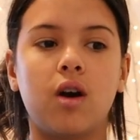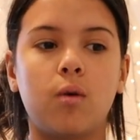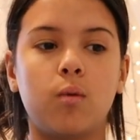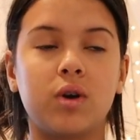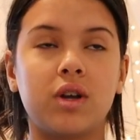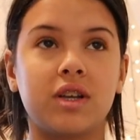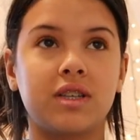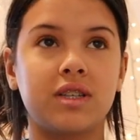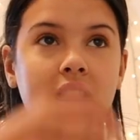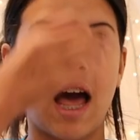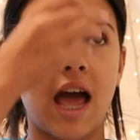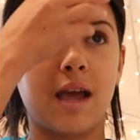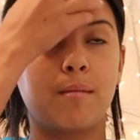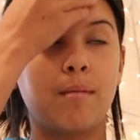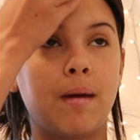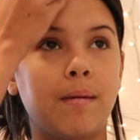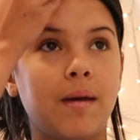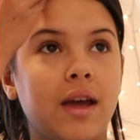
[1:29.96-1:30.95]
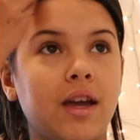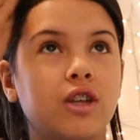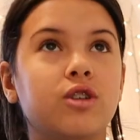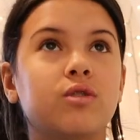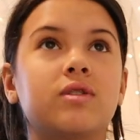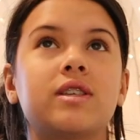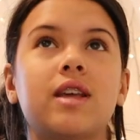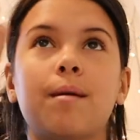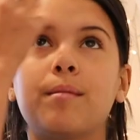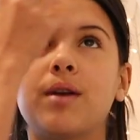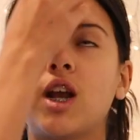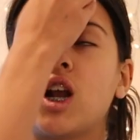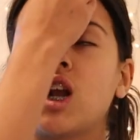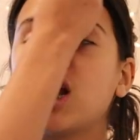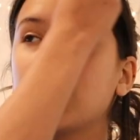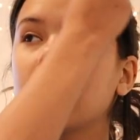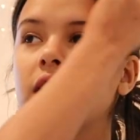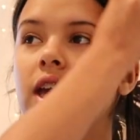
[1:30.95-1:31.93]
was like, maybe I could do
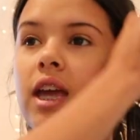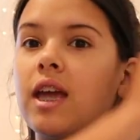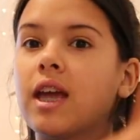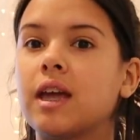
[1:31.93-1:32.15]
seminary